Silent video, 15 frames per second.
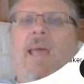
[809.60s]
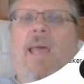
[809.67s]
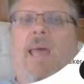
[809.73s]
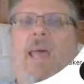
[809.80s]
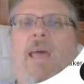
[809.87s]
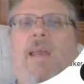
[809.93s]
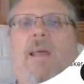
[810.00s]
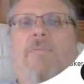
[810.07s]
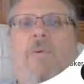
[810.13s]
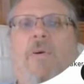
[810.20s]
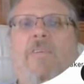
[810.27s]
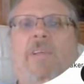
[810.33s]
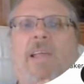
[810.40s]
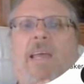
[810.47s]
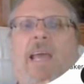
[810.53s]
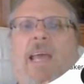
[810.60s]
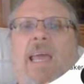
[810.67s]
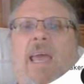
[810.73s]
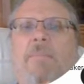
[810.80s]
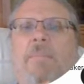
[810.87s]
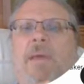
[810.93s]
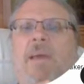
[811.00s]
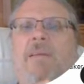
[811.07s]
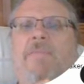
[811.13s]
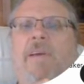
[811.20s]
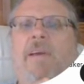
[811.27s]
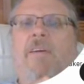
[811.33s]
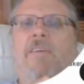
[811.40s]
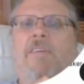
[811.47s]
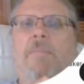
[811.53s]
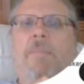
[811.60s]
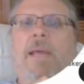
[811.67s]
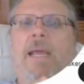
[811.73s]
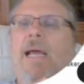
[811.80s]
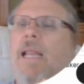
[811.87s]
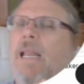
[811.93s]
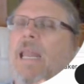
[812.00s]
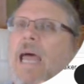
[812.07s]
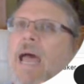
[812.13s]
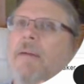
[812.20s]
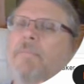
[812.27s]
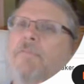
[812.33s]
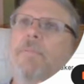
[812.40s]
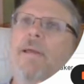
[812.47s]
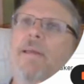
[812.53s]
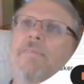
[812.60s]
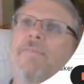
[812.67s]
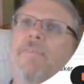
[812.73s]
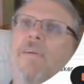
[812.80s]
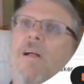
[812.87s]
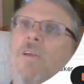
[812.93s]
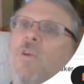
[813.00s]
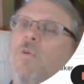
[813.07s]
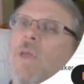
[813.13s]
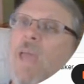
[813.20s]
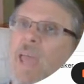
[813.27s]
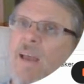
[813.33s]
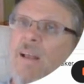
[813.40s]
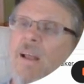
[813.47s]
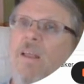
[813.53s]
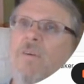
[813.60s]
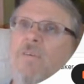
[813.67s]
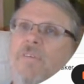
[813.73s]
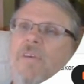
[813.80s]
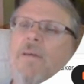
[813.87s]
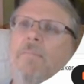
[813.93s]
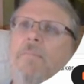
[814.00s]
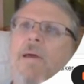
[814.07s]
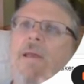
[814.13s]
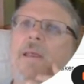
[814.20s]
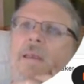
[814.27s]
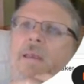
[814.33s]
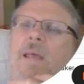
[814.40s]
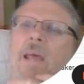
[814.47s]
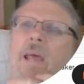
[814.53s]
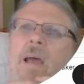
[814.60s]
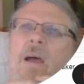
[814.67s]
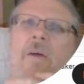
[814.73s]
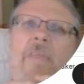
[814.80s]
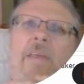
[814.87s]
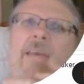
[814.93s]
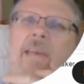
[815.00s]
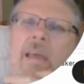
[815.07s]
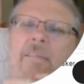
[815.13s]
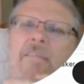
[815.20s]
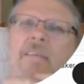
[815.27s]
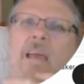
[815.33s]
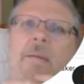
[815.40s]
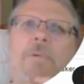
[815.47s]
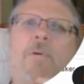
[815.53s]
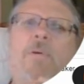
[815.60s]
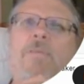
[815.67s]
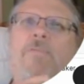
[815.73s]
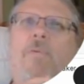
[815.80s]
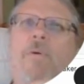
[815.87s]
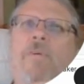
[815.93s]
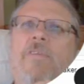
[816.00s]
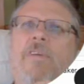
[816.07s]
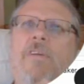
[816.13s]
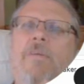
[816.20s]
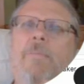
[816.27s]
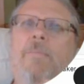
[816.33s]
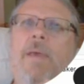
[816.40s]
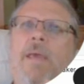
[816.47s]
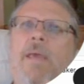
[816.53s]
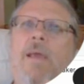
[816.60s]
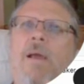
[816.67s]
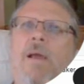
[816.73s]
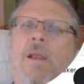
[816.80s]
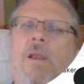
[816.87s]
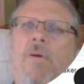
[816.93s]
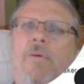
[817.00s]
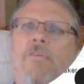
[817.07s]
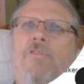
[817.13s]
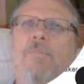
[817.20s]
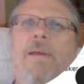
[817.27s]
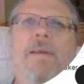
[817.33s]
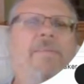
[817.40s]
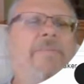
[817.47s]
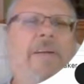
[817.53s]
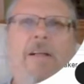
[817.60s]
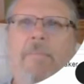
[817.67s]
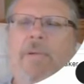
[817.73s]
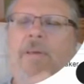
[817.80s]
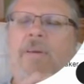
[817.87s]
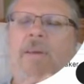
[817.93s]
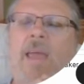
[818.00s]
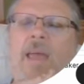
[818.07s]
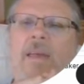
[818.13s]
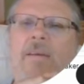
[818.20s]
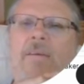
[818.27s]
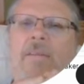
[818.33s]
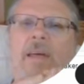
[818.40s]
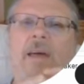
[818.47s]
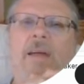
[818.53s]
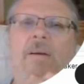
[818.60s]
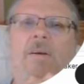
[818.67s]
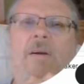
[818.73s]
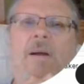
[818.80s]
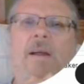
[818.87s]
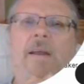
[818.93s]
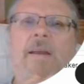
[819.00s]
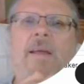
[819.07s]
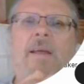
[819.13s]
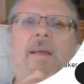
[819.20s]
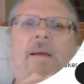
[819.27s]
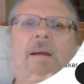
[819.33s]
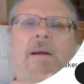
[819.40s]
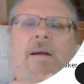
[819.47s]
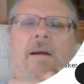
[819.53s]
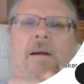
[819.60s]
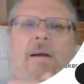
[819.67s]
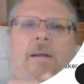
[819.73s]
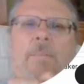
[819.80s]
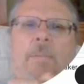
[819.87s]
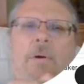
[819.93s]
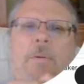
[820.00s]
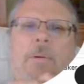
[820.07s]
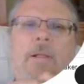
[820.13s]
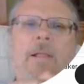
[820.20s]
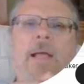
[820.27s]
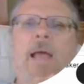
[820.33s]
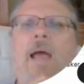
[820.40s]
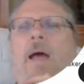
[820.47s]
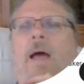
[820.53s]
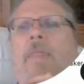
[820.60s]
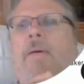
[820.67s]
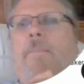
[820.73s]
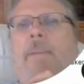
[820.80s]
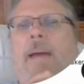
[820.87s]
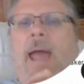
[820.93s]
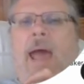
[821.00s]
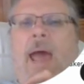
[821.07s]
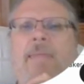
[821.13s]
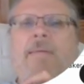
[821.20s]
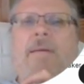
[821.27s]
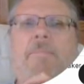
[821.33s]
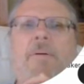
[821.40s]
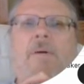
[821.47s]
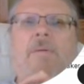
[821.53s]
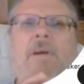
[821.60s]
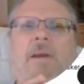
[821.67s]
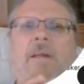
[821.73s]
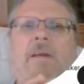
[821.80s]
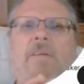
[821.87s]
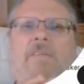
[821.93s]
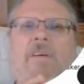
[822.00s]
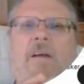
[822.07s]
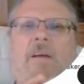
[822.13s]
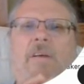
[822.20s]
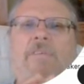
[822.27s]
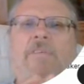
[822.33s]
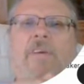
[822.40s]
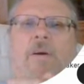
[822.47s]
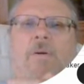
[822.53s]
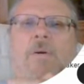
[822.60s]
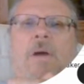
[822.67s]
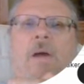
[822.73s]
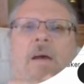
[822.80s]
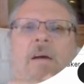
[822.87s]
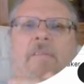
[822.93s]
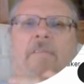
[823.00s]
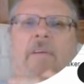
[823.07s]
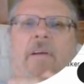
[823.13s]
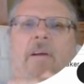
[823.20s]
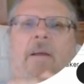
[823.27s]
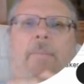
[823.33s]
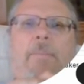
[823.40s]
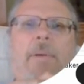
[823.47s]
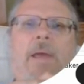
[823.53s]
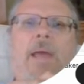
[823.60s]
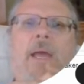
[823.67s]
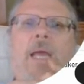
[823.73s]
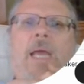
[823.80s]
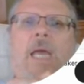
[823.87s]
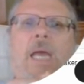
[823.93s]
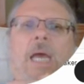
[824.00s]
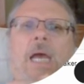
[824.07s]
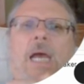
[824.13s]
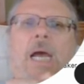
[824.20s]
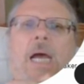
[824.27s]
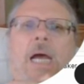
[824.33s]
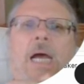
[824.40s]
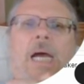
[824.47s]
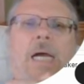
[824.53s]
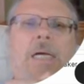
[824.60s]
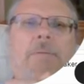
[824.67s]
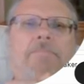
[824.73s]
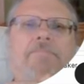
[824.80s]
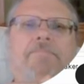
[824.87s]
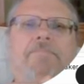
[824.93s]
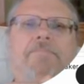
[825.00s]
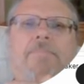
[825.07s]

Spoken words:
and unfortunately, it can't be configured to be collapsed by default. You can close it, but on the desktop, you can force it to be closed by default, but you can't do that on mobile. The path component is also very big, and